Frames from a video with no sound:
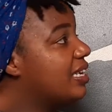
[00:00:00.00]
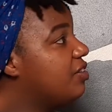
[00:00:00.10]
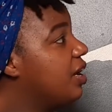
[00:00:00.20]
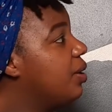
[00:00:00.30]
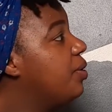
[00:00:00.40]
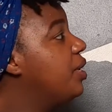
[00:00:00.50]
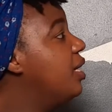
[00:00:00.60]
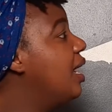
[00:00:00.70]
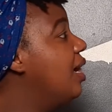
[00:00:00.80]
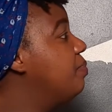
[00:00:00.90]

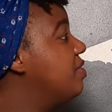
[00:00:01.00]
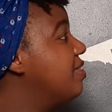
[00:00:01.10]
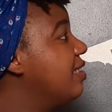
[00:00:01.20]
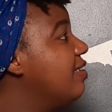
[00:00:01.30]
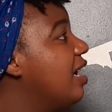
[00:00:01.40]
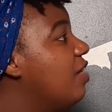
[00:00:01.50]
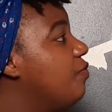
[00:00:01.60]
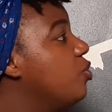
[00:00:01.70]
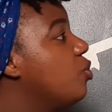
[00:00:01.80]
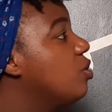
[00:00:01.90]
category, I'll be setting a
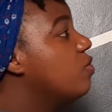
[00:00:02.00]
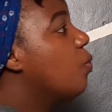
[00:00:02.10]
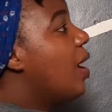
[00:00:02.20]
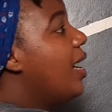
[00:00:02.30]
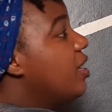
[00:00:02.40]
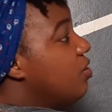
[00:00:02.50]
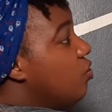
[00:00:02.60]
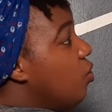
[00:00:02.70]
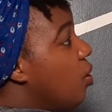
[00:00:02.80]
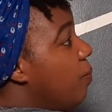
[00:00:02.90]
few goals. One is
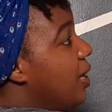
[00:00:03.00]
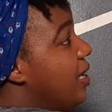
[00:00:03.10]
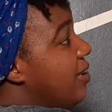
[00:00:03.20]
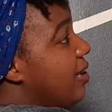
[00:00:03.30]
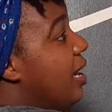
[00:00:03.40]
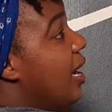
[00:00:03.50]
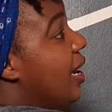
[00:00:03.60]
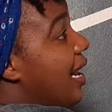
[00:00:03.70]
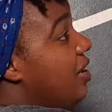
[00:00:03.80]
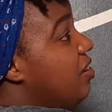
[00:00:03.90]
to complete
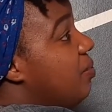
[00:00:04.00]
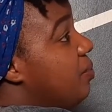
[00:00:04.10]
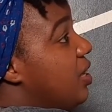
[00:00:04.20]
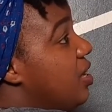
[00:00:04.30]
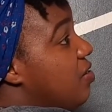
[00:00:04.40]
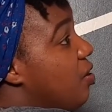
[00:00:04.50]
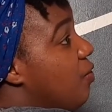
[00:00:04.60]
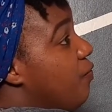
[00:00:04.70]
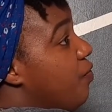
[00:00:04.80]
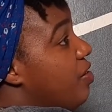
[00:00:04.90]
90 minutes
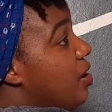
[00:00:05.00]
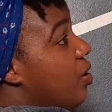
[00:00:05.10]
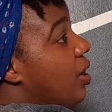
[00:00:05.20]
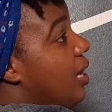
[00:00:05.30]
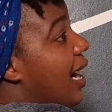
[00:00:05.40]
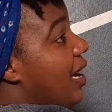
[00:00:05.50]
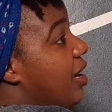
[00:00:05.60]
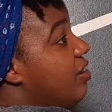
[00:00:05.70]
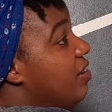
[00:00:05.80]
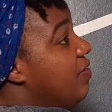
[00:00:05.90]
of physical
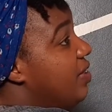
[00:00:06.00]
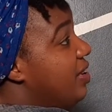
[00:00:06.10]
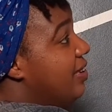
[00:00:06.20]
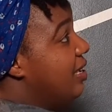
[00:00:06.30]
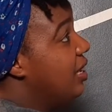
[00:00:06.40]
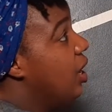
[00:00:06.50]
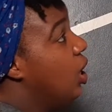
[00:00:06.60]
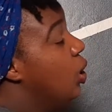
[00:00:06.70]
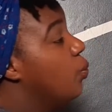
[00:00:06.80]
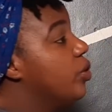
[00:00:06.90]
activity,
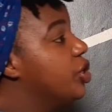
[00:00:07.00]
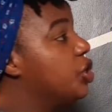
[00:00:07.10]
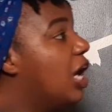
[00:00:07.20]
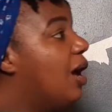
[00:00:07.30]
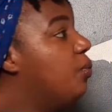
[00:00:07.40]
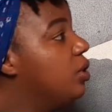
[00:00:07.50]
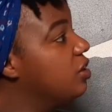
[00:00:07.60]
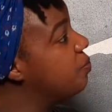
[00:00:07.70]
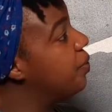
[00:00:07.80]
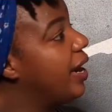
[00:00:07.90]
which I will
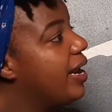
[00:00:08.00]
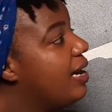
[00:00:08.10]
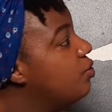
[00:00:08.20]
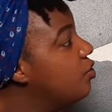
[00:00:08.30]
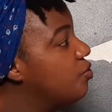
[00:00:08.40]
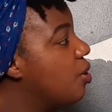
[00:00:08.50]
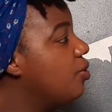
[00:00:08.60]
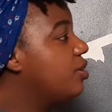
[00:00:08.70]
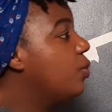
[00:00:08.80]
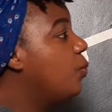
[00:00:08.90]
spread out
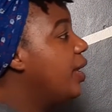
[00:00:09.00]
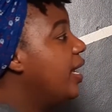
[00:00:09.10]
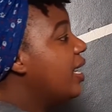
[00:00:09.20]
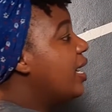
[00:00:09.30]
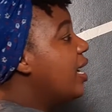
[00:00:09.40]
throughout the week.